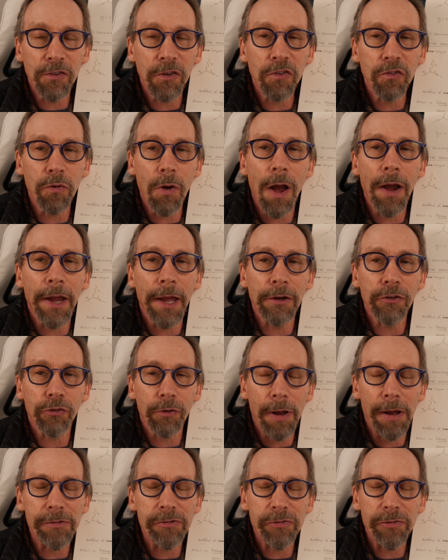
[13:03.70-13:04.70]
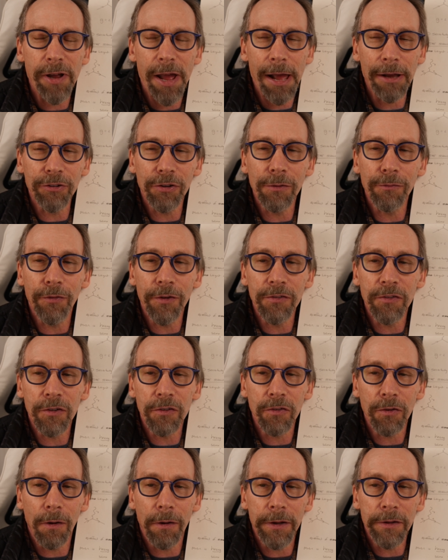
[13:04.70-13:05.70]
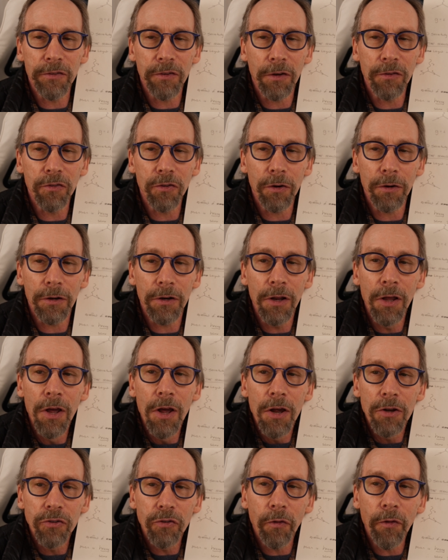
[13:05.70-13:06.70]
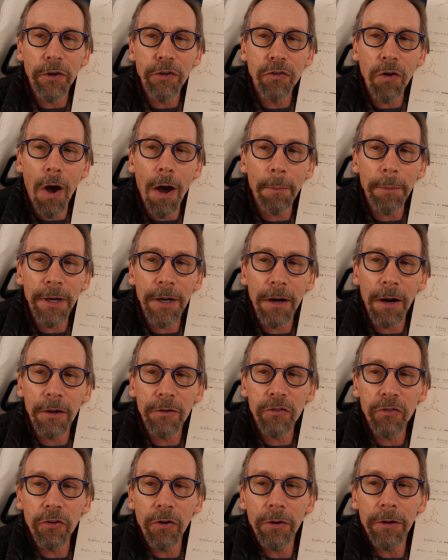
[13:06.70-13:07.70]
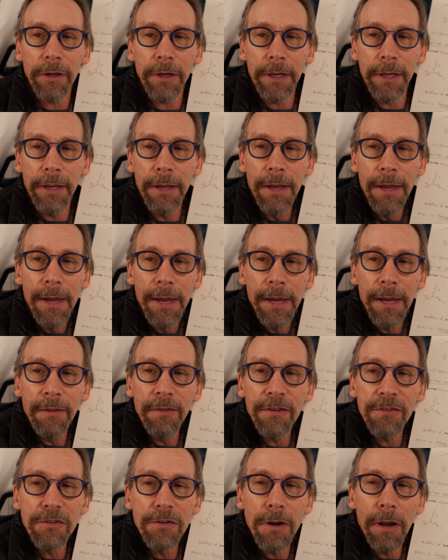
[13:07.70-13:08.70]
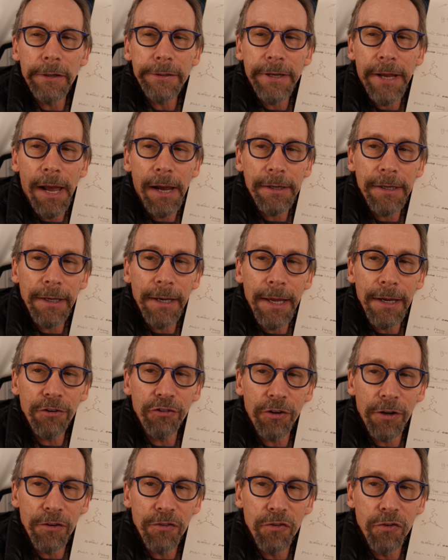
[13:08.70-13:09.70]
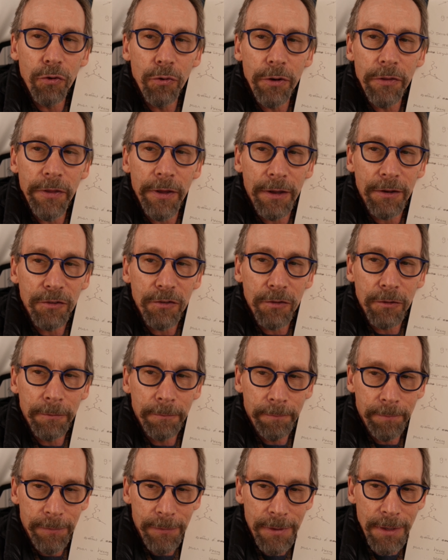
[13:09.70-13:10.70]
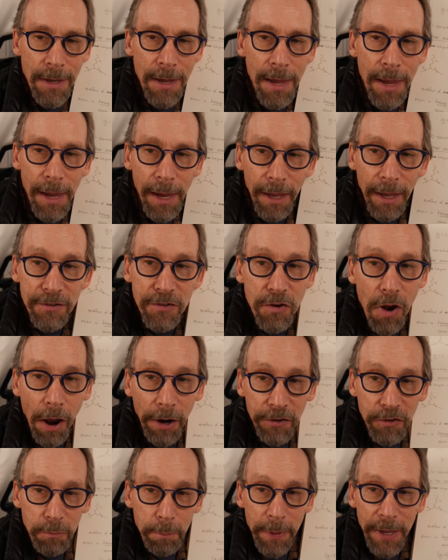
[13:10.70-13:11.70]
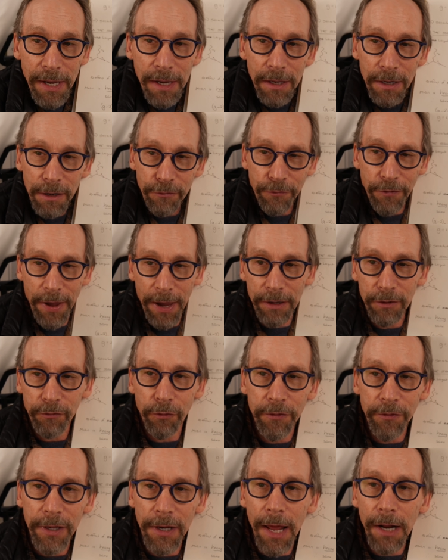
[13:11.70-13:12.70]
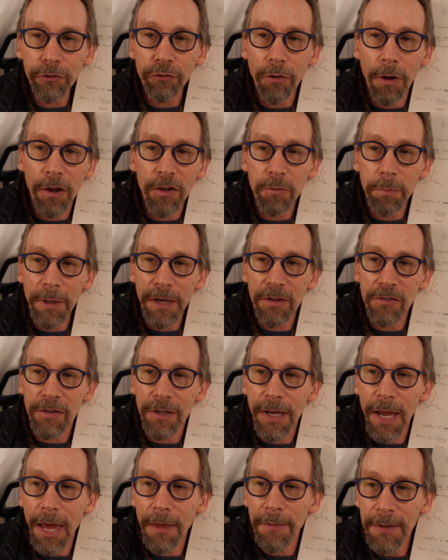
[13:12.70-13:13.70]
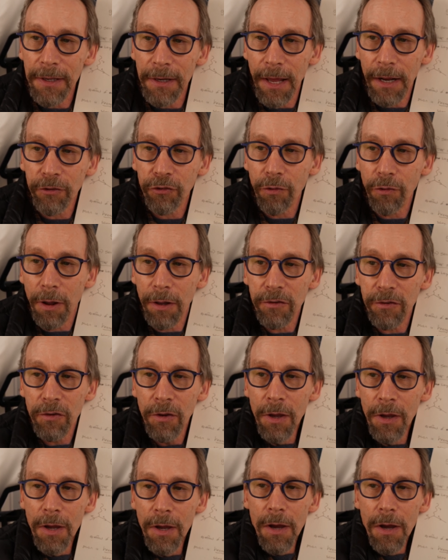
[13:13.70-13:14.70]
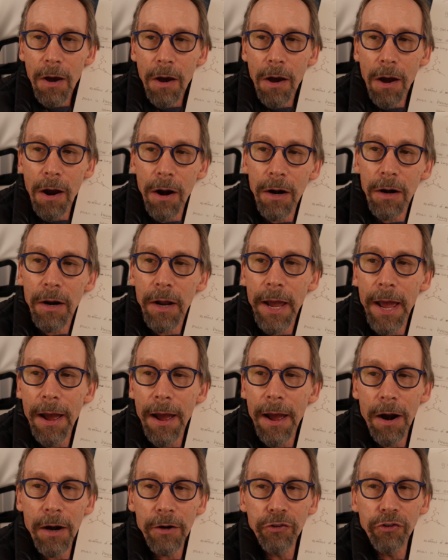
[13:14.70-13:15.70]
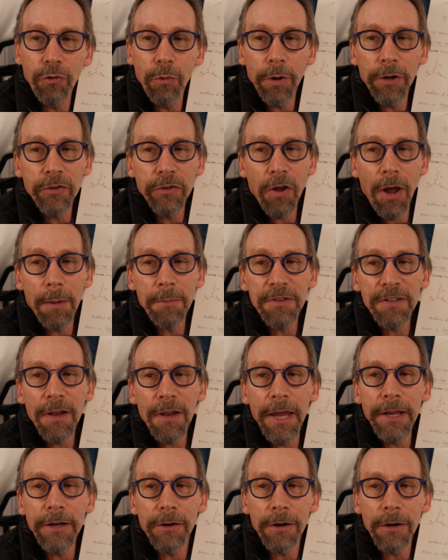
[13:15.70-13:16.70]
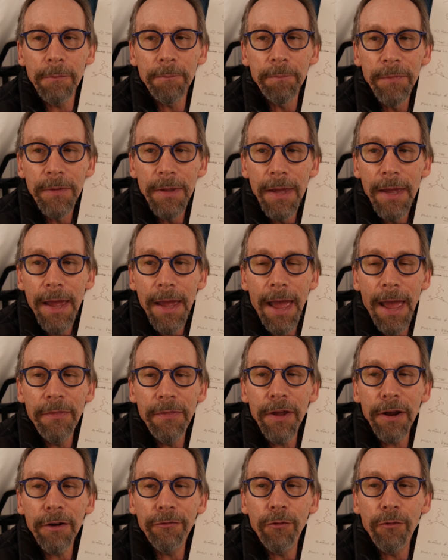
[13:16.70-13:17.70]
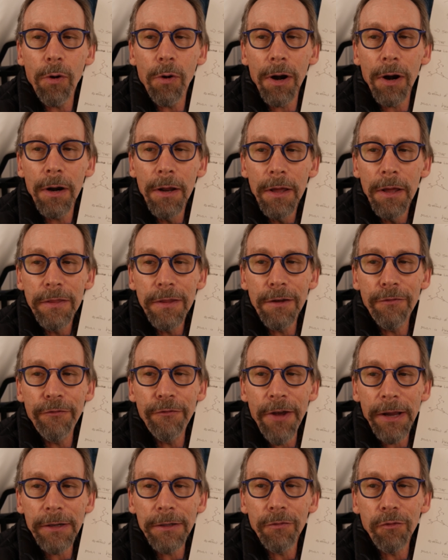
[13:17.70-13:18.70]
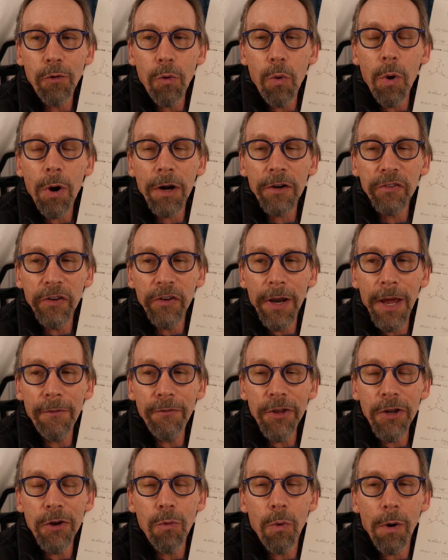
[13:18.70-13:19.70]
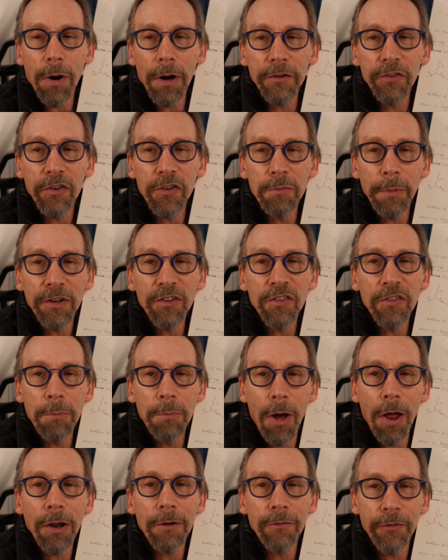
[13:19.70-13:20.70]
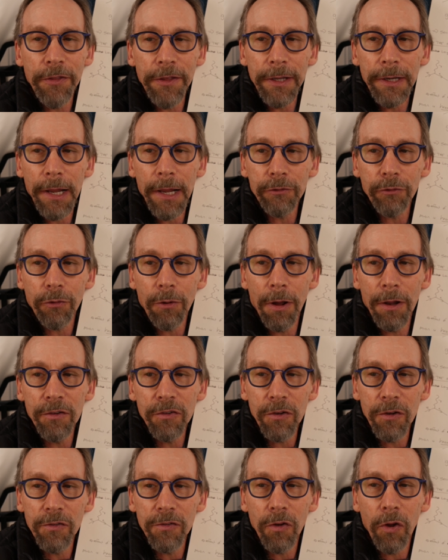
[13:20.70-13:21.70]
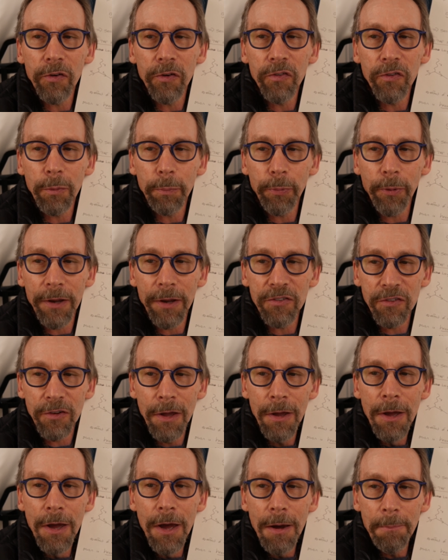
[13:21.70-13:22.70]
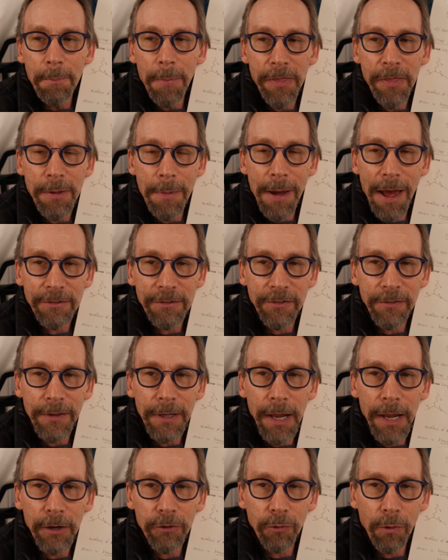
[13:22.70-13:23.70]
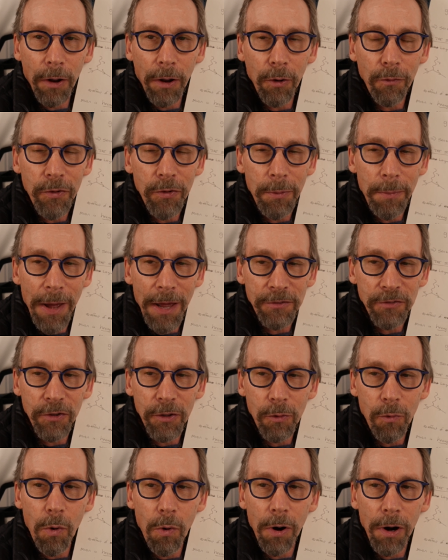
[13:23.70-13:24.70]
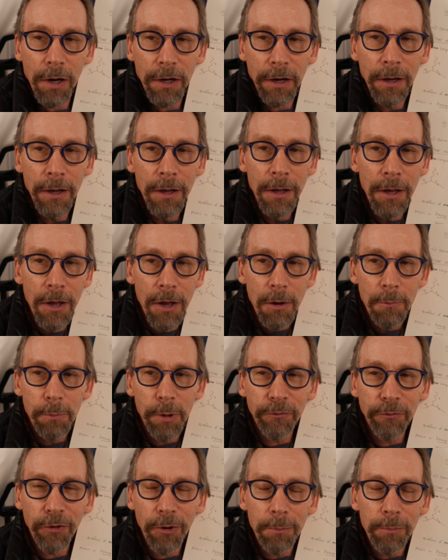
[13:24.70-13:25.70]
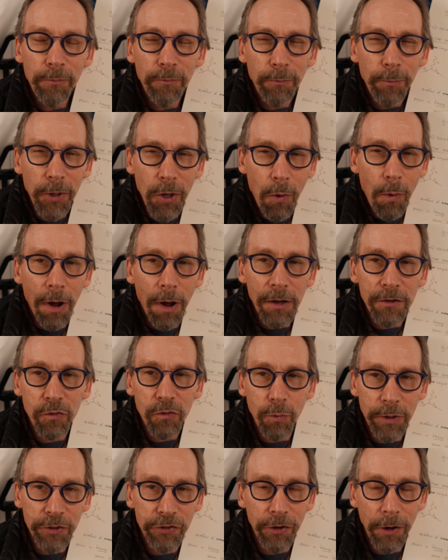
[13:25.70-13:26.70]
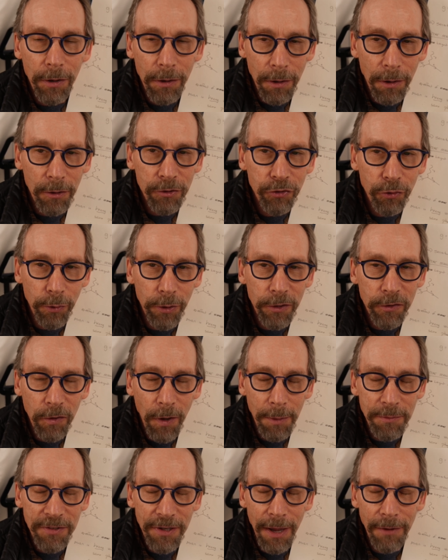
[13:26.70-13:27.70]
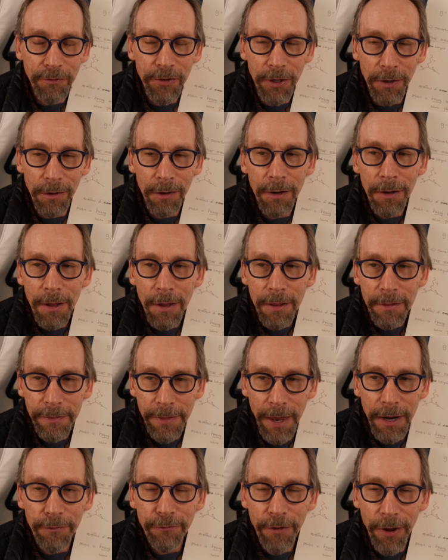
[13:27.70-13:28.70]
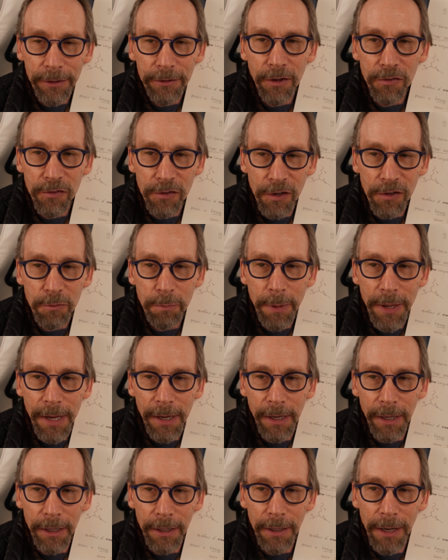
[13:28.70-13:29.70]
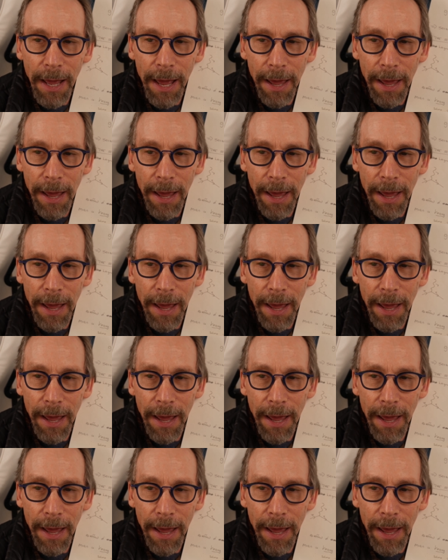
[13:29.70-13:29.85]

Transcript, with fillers: the strong interaction physics is uncertain. So the dominant uncertainty in this calculation is due to this. It's not as big an effect for the electrons because, again, the electrons are 200 times lighter, and therefore the effect of quarks and heavy quarks is much smaller for the electrons because they're suppressed by the mass of the electron over the mass of the quark. But for muons, which are 200 times heavier, that effect isn't as big, and